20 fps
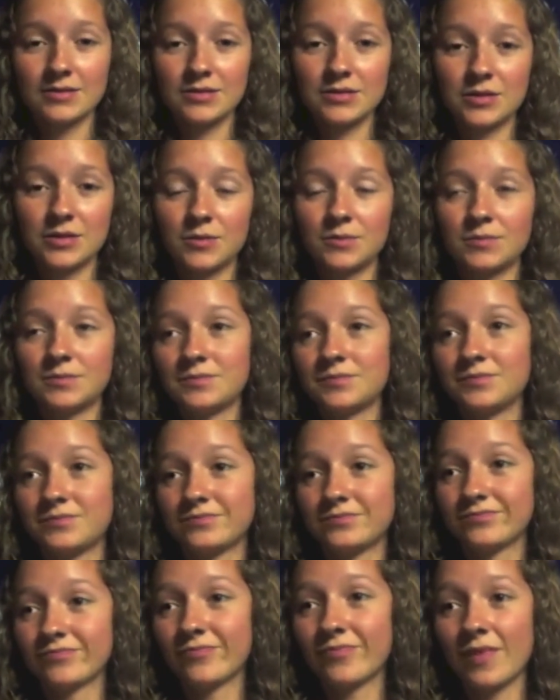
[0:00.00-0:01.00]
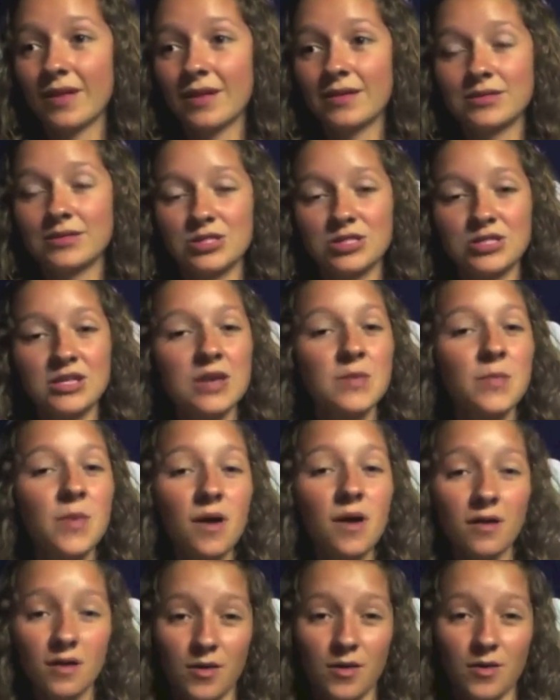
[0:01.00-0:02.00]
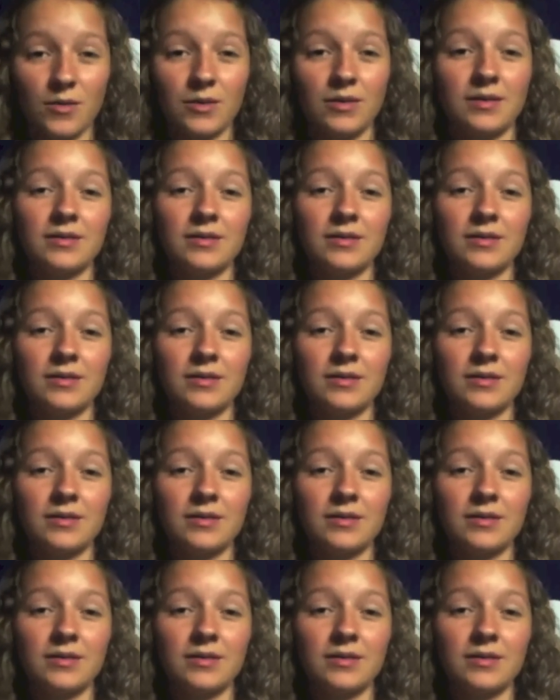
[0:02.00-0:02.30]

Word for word: So mm-hmm. Just keep on going,